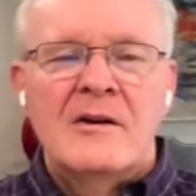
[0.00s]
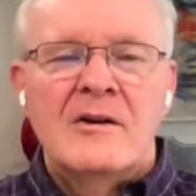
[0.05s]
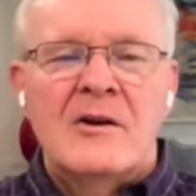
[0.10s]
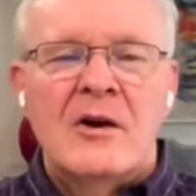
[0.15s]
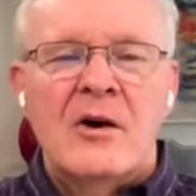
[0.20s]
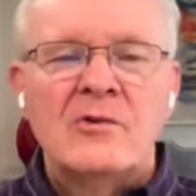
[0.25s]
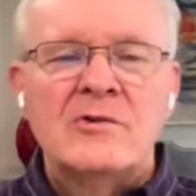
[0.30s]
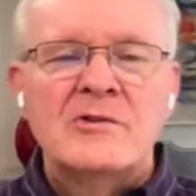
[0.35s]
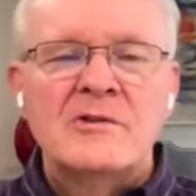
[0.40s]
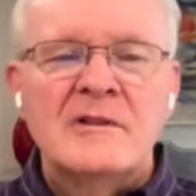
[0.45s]

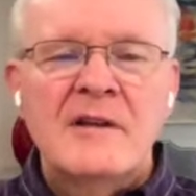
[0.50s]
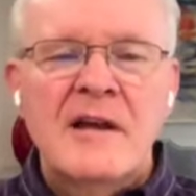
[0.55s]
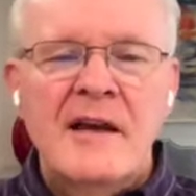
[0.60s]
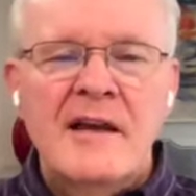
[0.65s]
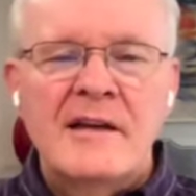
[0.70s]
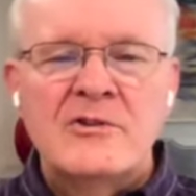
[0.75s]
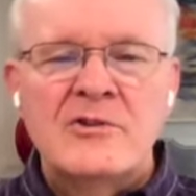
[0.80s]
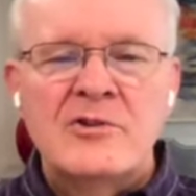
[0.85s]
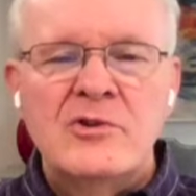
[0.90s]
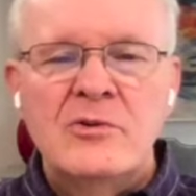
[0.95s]
Colson
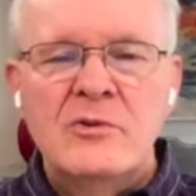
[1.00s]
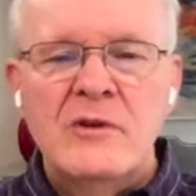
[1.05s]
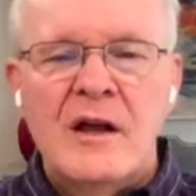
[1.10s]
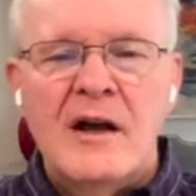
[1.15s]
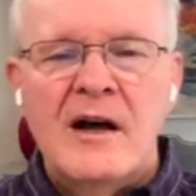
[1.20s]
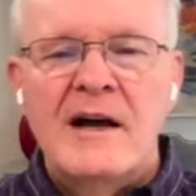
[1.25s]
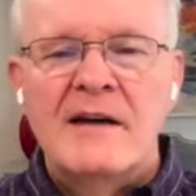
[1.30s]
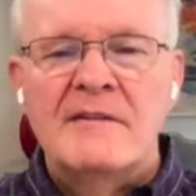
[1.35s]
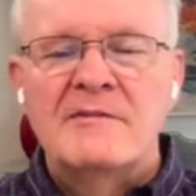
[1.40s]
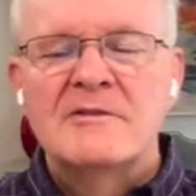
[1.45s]
had two
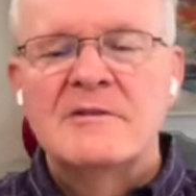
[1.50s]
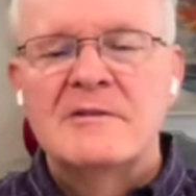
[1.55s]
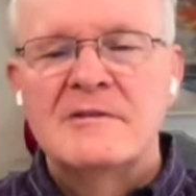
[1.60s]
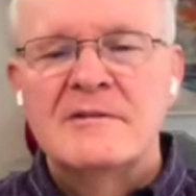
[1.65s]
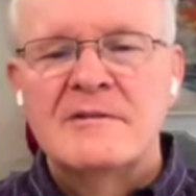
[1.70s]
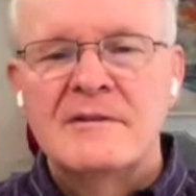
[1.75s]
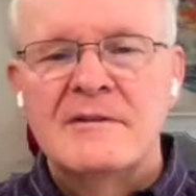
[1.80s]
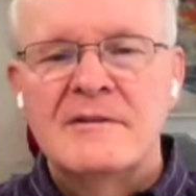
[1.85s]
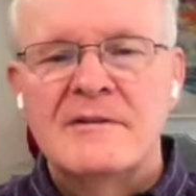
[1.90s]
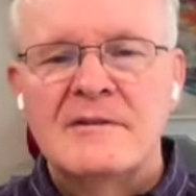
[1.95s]
lives,
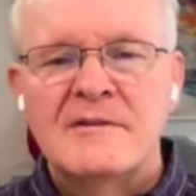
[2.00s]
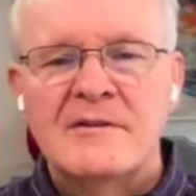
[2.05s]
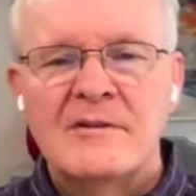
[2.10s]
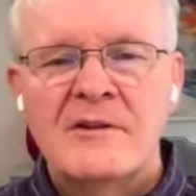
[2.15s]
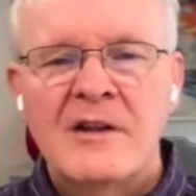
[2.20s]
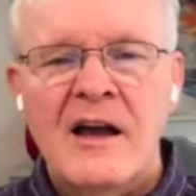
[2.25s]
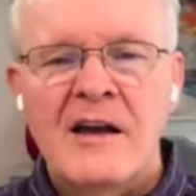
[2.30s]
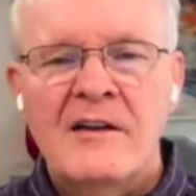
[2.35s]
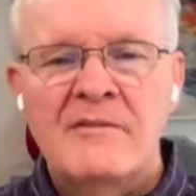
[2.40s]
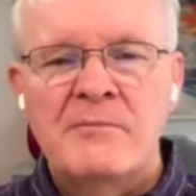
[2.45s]

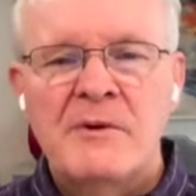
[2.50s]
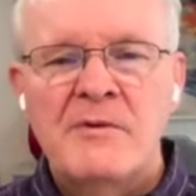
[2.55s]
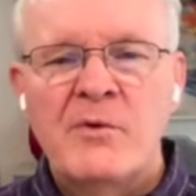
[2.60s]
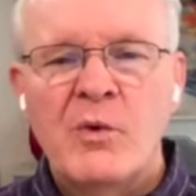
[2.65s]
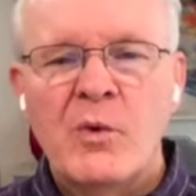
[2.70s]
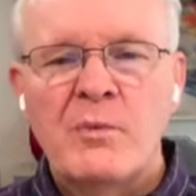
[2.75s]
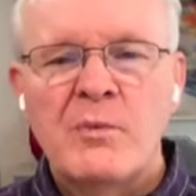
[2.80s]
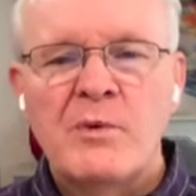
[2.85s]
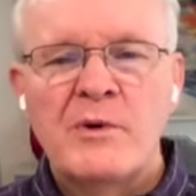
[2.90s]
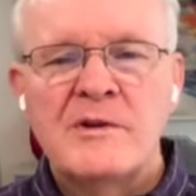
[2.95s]
life
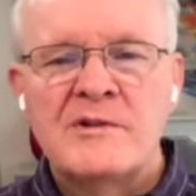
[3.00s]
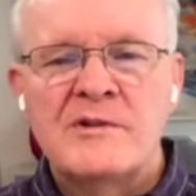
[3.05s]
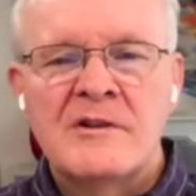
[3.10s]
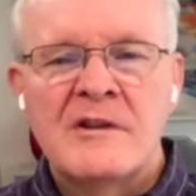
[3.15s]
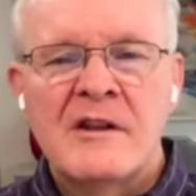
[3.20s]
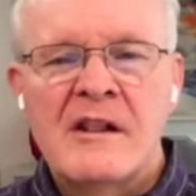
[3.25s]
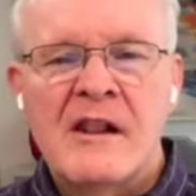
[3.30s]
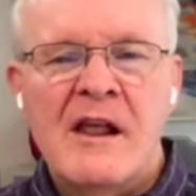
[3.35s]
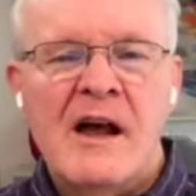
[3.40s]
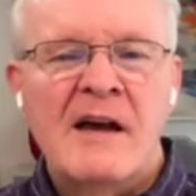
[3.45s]
before prison
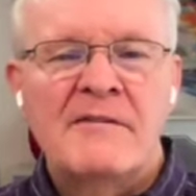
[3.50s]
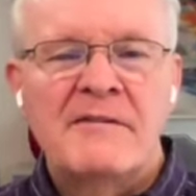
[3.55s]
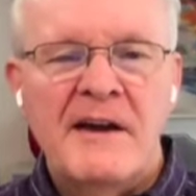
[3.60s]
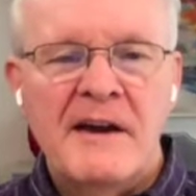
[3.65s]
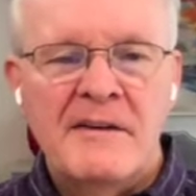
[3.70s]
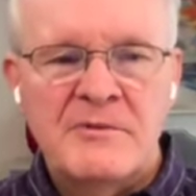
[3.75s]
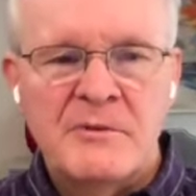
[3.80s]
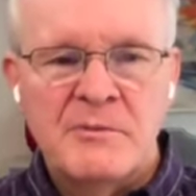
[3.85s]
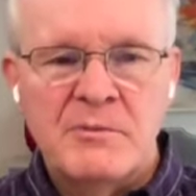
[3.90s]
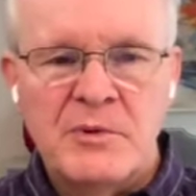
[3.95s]
and life
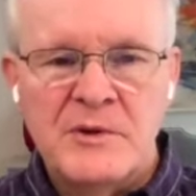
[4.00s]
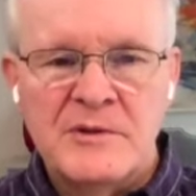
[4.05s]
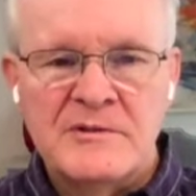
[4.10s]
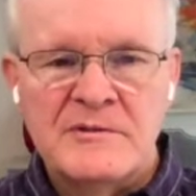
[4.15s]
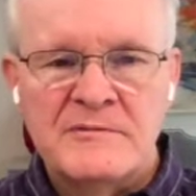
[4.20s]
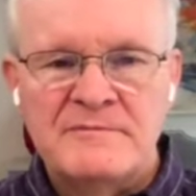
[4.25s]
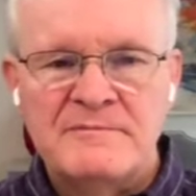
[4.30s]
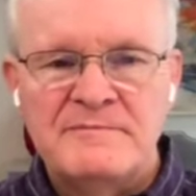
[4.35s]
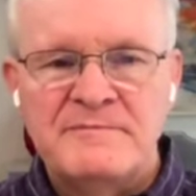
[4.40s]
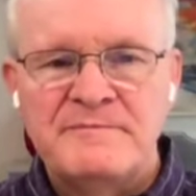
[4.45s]
after
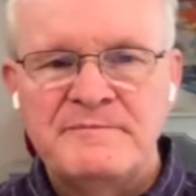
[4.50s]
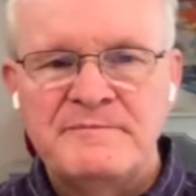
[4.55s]
prison.